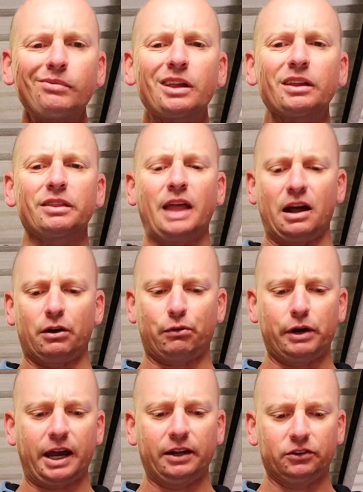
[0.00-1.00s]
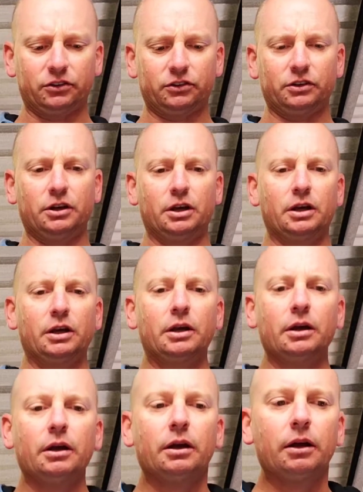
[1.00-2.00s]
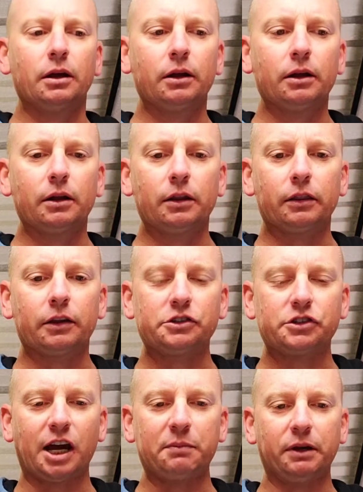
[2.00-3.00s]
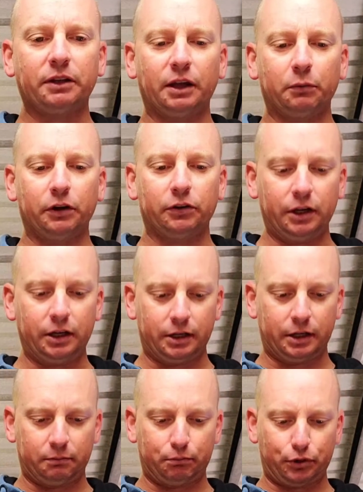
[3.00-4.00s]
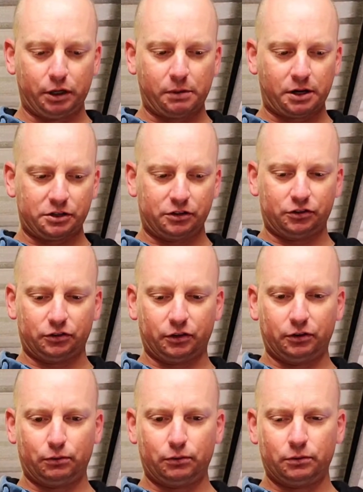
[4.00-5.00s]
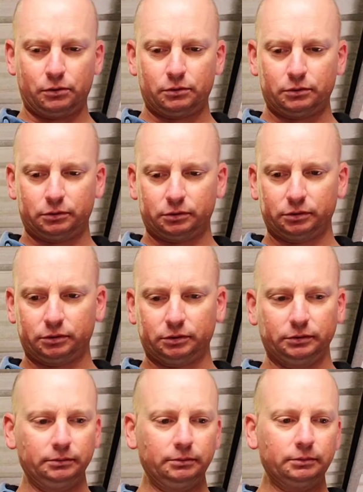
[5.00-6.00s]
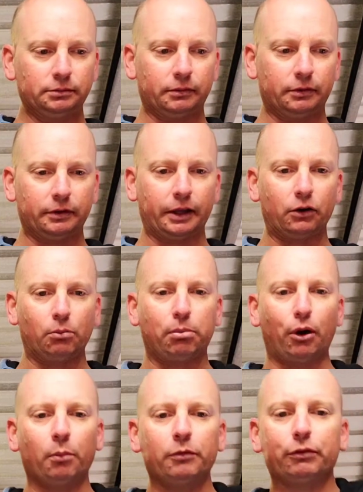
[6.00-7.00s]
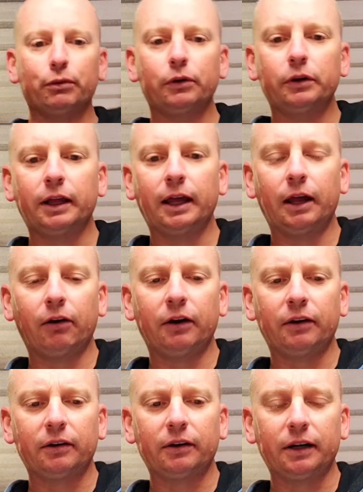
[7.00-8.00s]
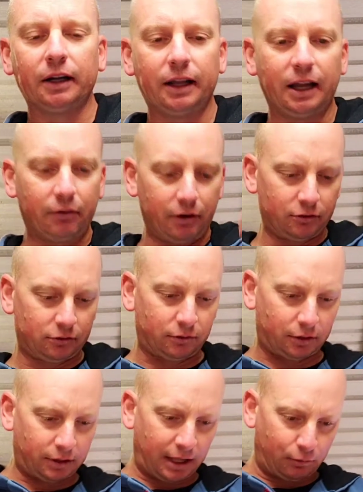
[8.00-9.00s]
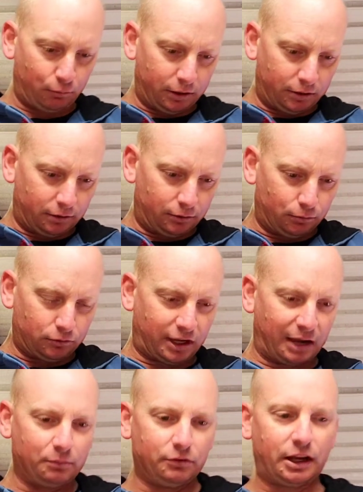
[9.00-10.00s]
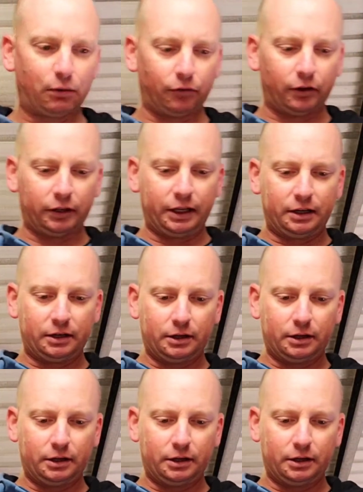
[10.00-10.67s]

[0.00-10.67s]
That creates the shaping that we need and pretty much a seal. That'll pop through there in areas like that where the little tabs are on the lid.